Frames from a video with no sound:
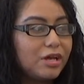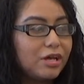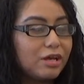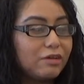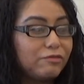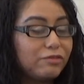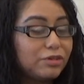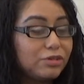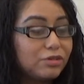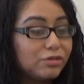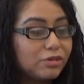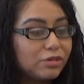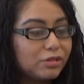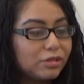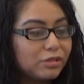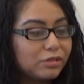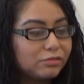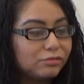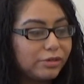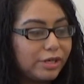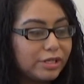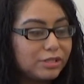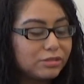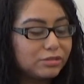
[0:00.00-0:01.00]
to
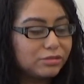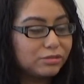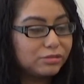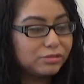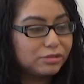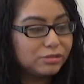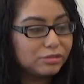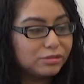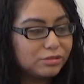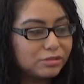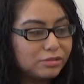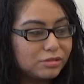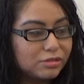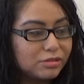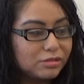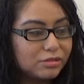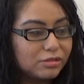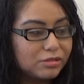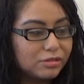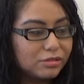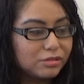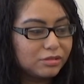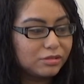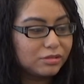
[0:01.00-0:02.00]
the white
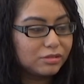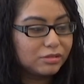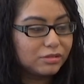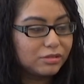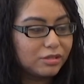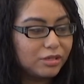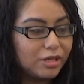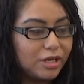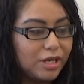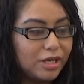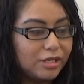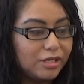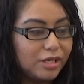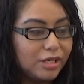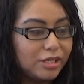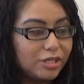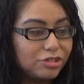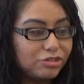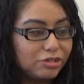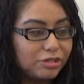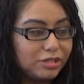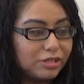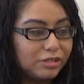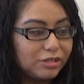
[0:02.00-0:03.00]
schools and get
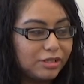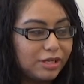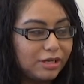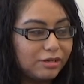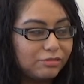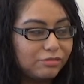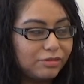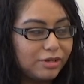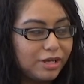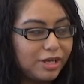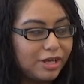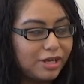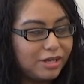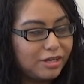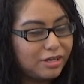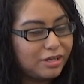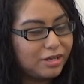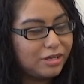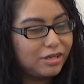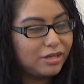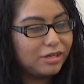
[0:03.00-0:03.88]
treated that way,